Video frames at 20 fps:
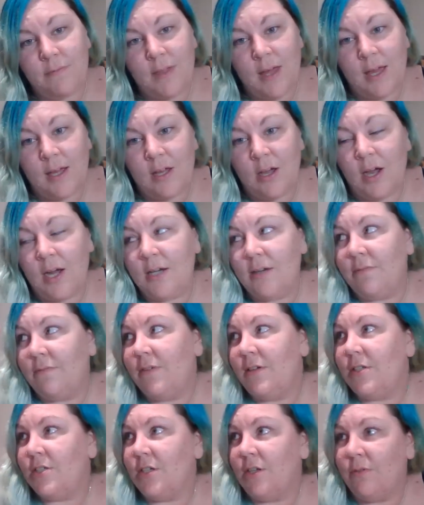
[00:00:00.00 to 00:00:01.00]
that kind of
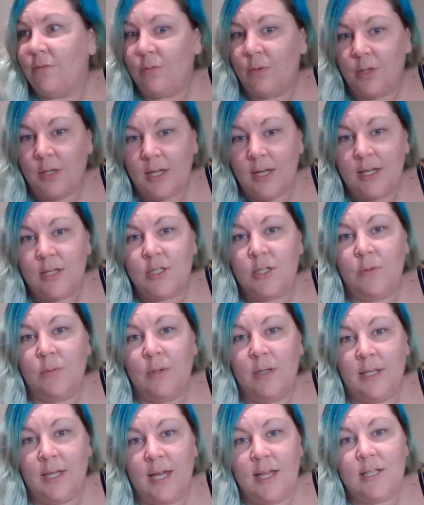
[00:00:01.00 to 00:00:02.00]
vision of what it is you
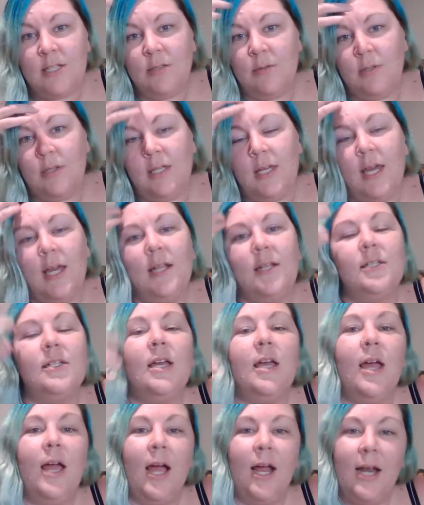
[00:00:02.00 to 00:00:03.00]
want to get to at the end
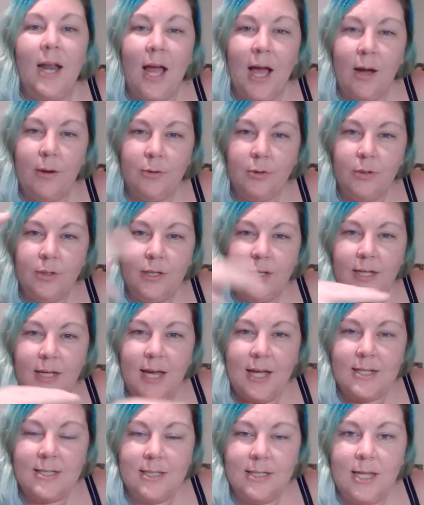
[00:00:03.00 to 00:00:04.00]
and how you're going to
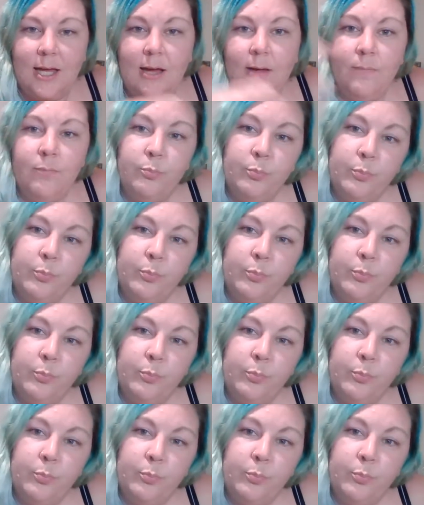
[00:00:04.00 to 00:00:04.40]
get to that,